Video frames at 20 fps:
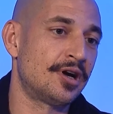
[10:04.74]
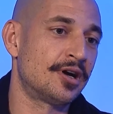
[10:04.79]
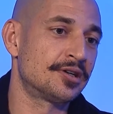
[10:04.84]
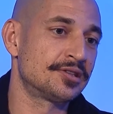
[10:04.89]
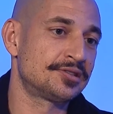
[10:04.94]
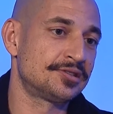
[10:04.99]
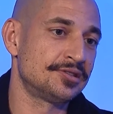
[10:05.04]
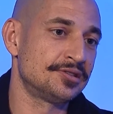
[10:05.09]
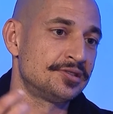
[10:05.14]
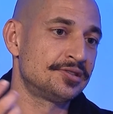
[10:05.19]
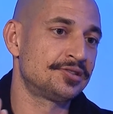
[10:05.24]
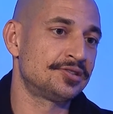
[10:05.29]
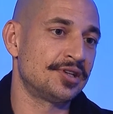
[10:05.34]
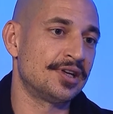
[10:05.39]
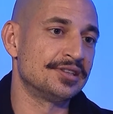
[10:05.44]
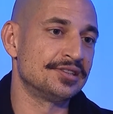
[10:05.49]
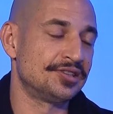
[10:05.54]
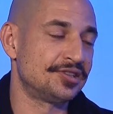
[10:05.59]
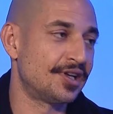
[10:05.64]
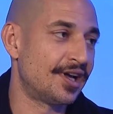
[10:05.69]
artists
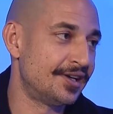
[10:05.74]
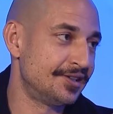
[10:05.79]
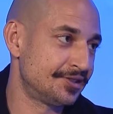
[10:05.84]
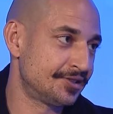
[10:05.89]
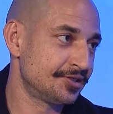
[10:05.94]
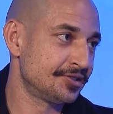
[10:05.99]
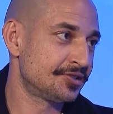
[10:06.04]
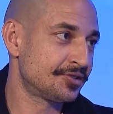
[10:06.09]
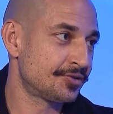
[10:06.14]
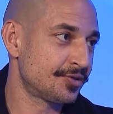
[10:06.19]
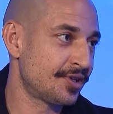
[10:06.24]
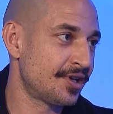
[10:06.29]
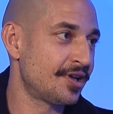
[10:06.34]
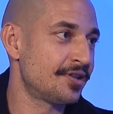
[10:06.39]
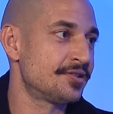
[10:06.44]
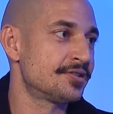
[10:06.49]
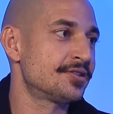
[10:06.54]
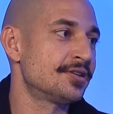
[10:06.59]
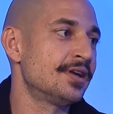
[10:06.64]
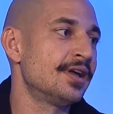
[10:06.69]
and scientists
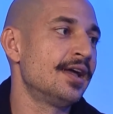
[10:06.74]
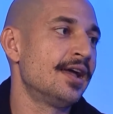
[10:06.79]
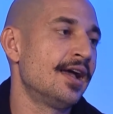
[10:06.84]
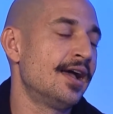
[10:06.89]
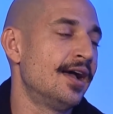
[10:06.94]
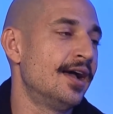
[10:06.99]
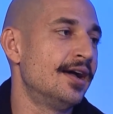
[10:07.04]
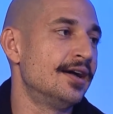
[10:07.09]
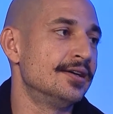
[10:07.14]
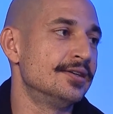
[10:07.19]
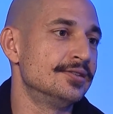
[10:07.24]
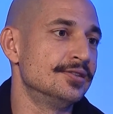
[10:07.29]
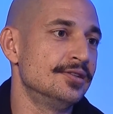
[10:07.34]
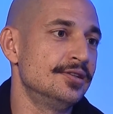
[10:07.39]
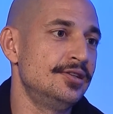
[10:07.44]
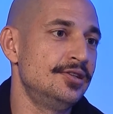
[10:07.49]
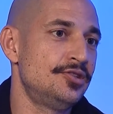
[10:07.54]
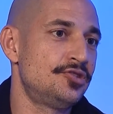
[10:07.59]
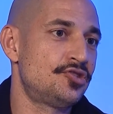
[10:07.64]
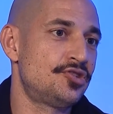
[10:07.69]
together,
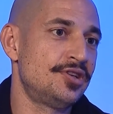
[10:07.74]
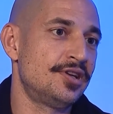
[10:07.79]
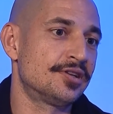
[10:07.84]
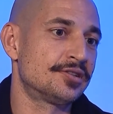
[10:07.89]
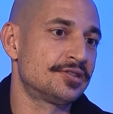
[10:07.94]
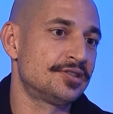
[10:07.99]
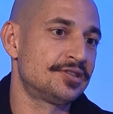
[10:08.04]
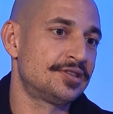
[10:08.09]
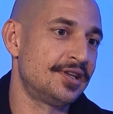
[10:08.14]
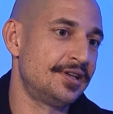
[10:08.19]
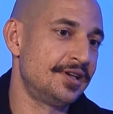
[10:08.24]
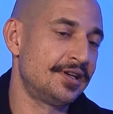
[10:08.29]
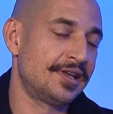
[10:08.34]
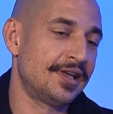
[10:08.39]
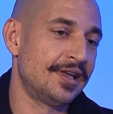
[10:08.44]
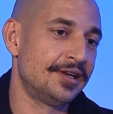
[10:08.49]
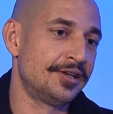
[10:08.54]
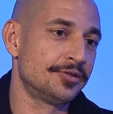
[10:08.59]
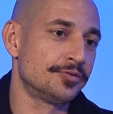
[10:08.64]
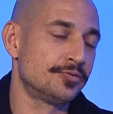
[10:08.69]
and each year it's
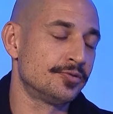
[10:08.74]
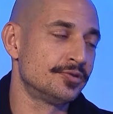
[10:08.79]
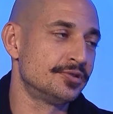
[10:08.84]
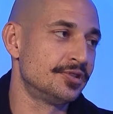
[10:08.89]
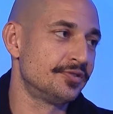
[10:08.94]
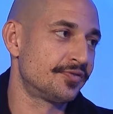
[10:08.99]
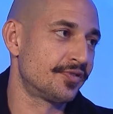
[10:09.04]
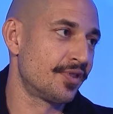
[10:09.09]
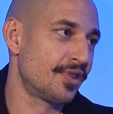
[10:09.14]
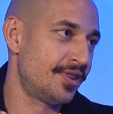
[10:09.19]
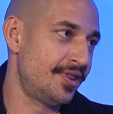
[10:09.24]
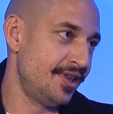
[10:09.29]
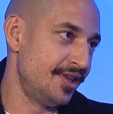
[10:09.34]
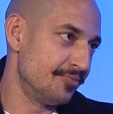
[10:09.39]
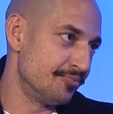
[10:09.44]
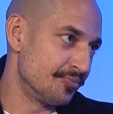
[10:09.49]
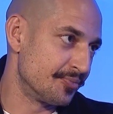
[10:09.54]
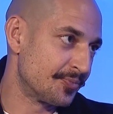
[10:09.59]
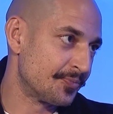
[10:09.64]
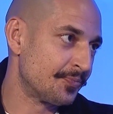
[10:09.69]
dedicated to a different
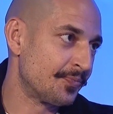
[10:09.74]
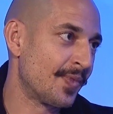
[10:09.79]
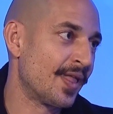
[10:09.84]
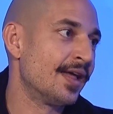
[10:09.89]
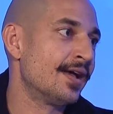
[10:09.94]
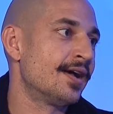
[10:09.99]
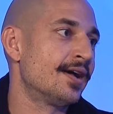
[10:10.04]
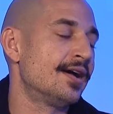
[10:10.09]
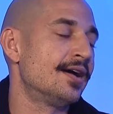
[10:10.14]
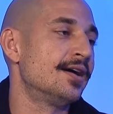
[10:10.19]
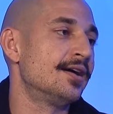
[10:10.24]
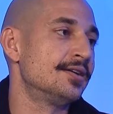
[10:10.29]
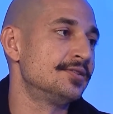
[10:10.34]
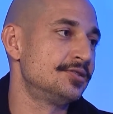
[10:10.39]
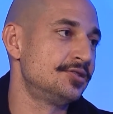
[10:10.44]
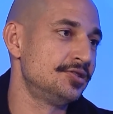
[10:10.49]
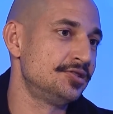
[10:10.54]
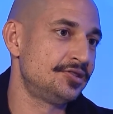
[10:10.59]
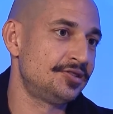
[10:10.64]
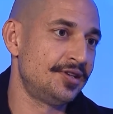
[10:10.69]
theme.
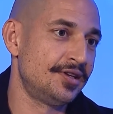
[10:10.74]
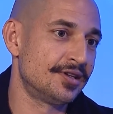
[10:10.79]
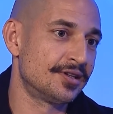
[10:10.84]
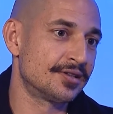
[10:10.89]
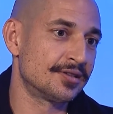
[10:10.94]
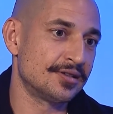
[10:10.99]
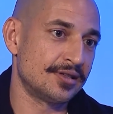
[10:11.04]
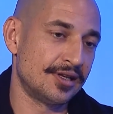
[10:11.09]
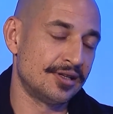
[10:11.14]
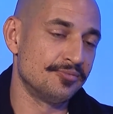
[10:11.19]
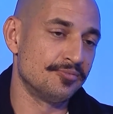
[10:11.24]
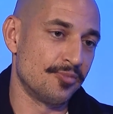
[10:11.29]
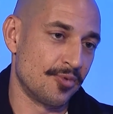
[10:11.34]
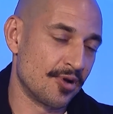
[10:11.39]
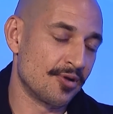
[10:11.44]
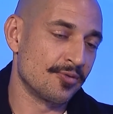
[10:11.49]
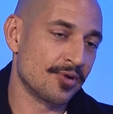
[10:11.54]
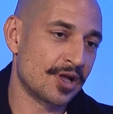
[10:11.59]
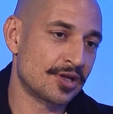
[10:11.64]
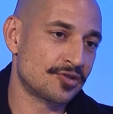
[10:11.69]
This year, and
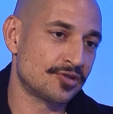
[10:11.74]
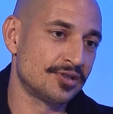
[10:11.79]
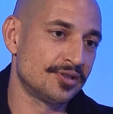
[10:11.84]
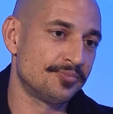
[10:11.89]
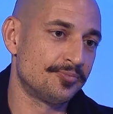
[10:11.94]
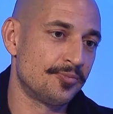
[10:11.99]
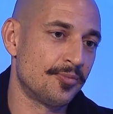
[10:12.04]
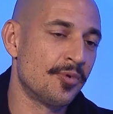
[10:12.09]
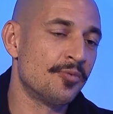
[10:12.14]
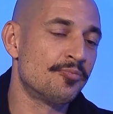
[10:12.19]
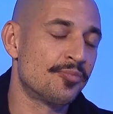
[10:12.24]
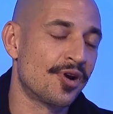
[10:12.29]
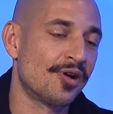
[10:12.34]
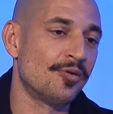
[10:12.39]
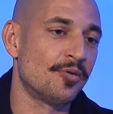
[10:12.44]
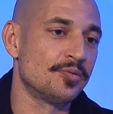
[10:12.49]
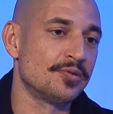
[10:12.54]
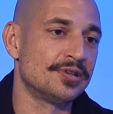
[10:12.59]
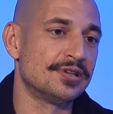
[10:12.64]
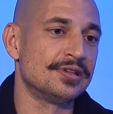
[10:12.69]
actually
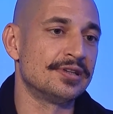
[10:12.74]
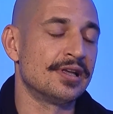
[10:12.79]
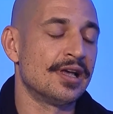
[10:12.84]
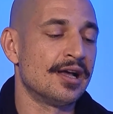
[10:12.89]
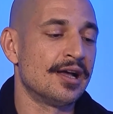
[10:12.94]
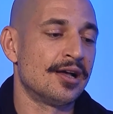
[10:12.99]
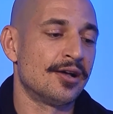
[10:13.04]
probably